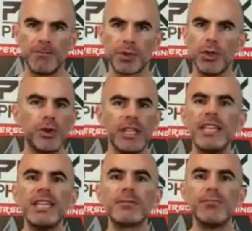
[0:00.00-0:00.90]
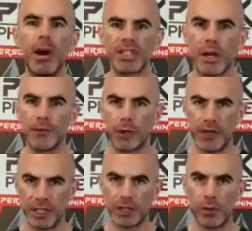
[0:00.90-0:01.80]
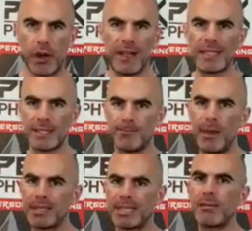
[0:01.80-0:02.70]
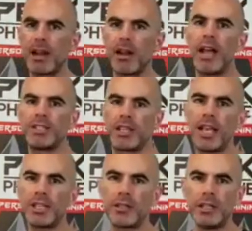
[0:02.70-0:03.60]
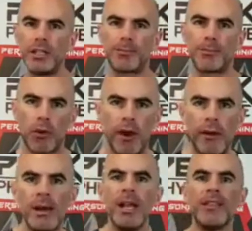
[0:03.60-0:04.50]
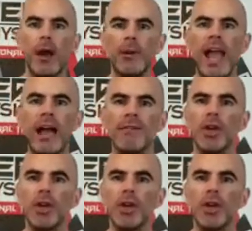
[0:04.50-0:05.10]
You can eat as much of the greens as you want. That is the best thing about our educational eating program that we have.